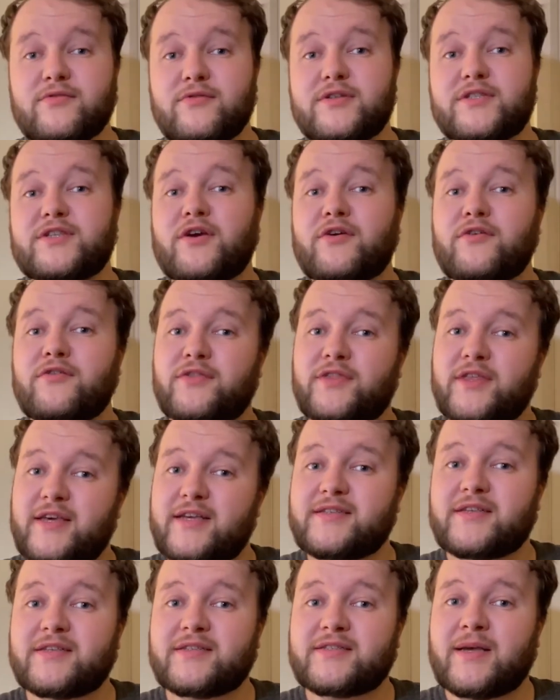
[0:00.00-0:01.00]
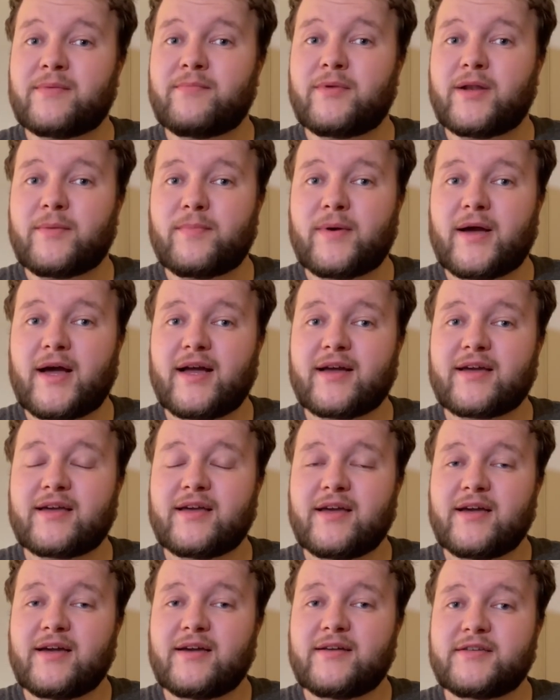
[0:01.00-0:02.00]
also this assembly pack
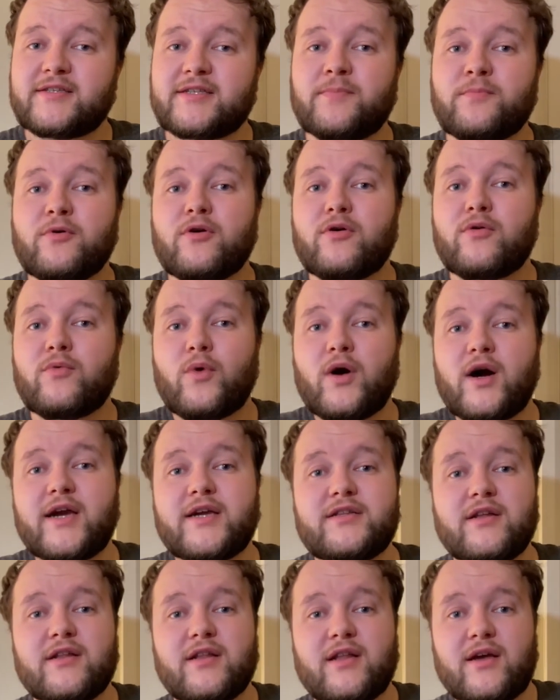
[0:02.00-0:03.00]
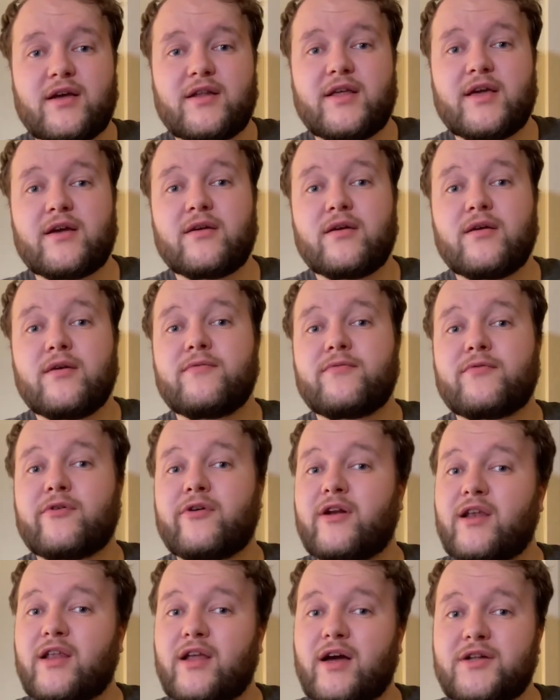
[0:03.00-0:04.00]
to support wider learning for
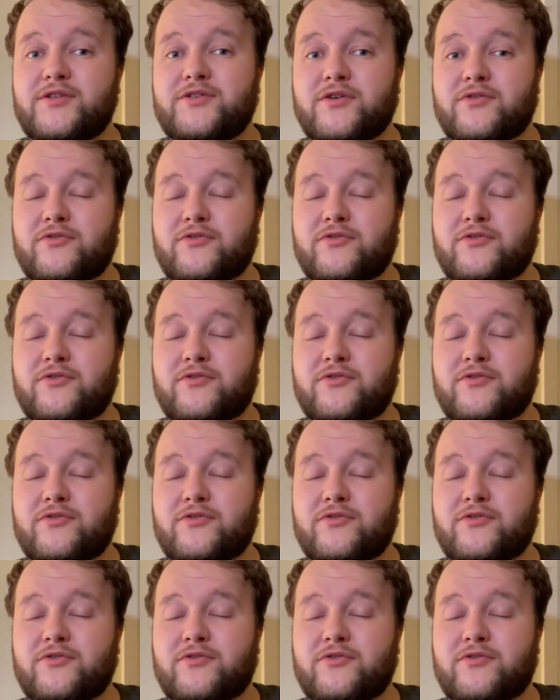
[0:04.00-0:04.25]
a larger